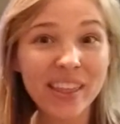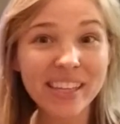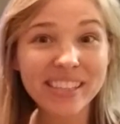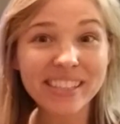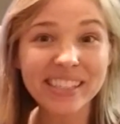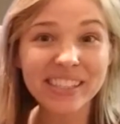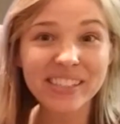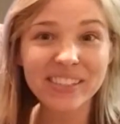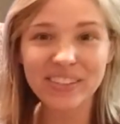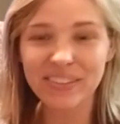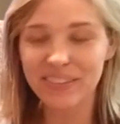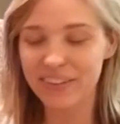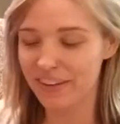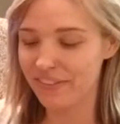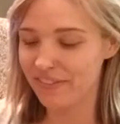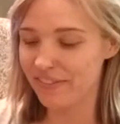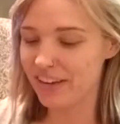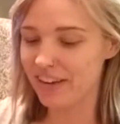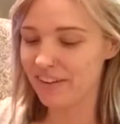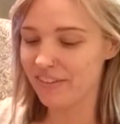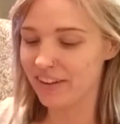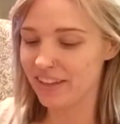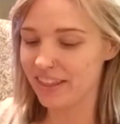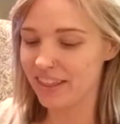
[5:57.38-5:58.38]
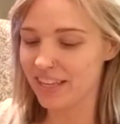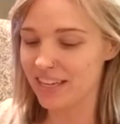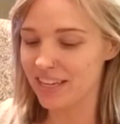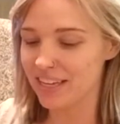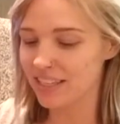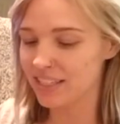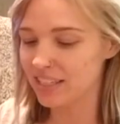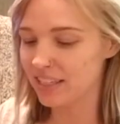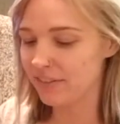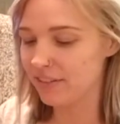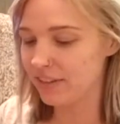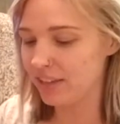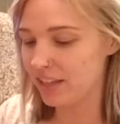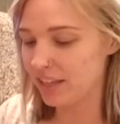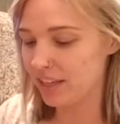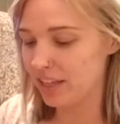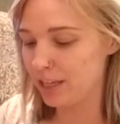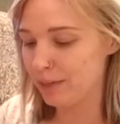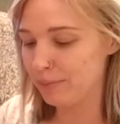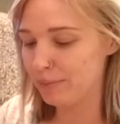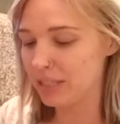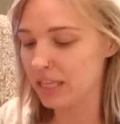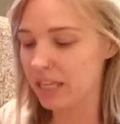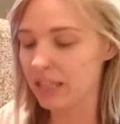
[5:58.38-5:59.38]
this is one of my favorite things. I feel like I
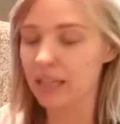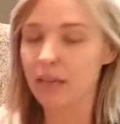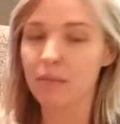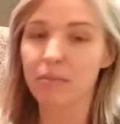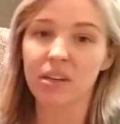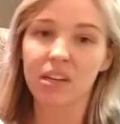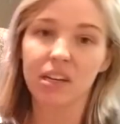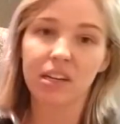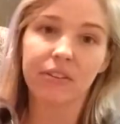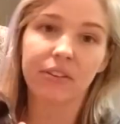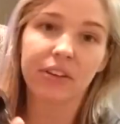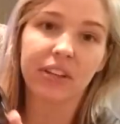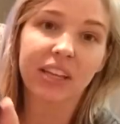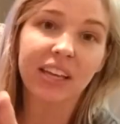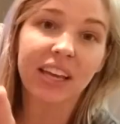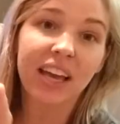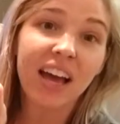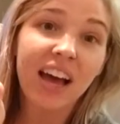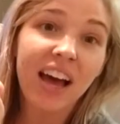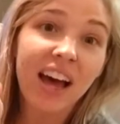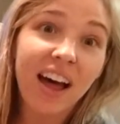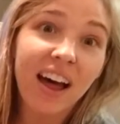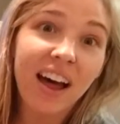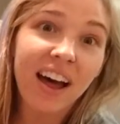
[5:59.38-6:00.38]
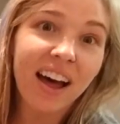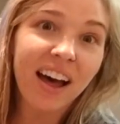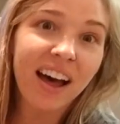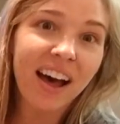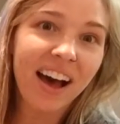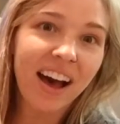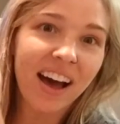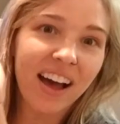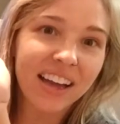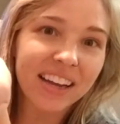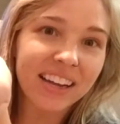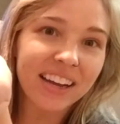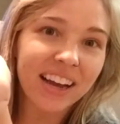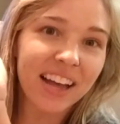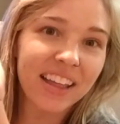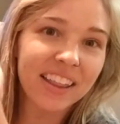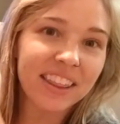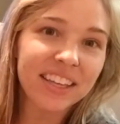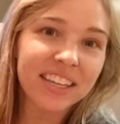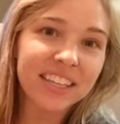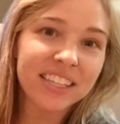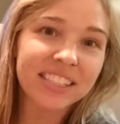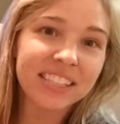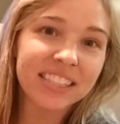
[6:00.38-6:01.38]
keep saying that about everything. I got
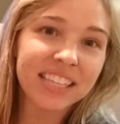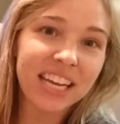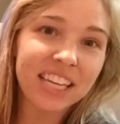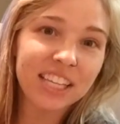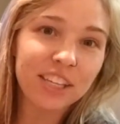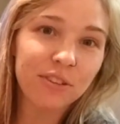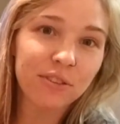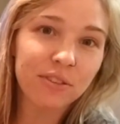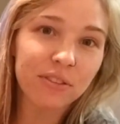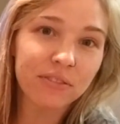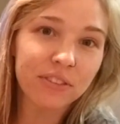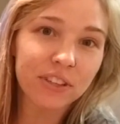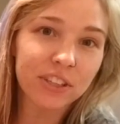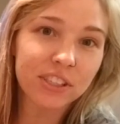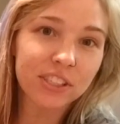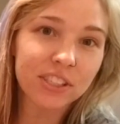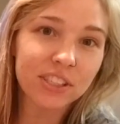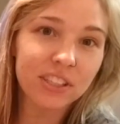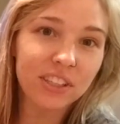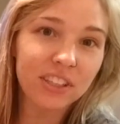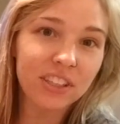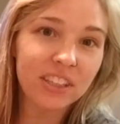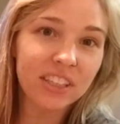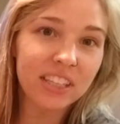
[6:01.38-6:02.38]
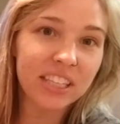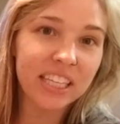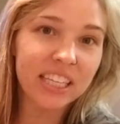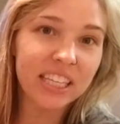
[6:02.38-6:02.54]
this at Universal